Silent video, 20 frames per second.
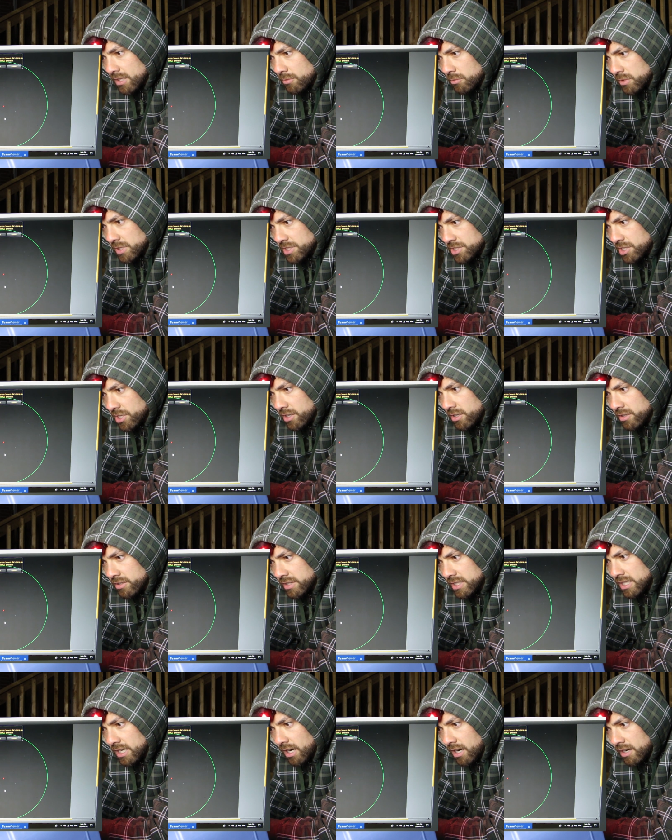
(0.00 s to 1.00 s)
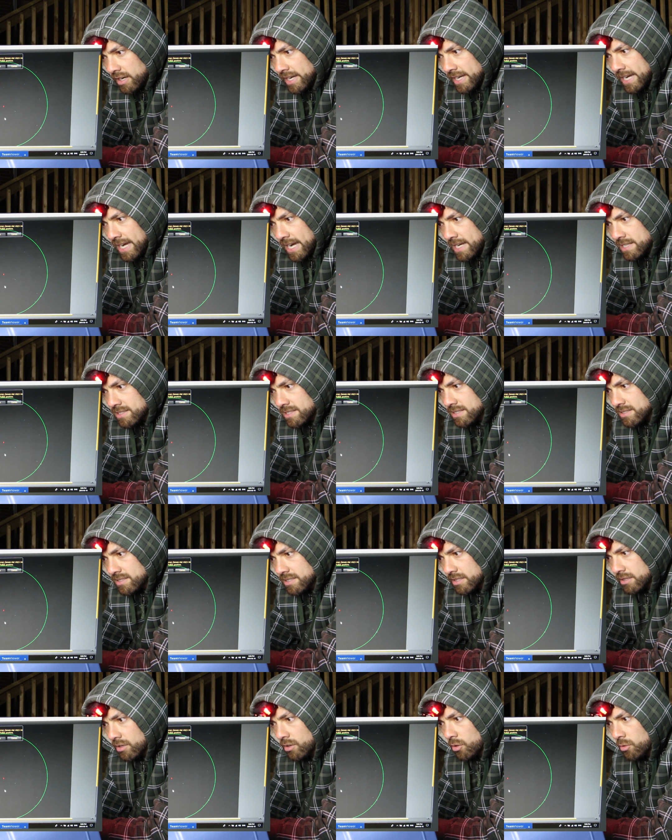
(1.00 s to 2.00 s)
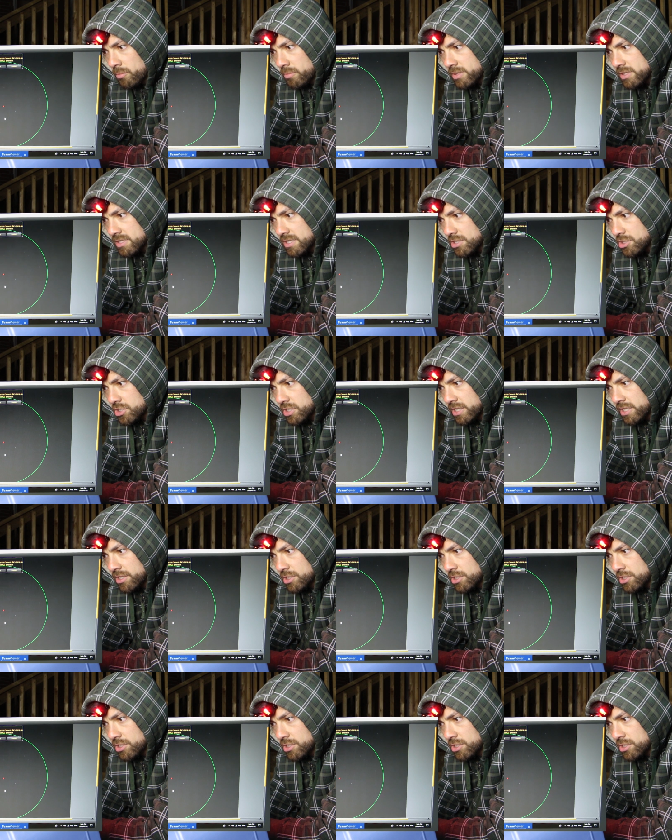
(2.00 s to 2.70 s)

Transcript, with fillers: Return the RA axis to the home position.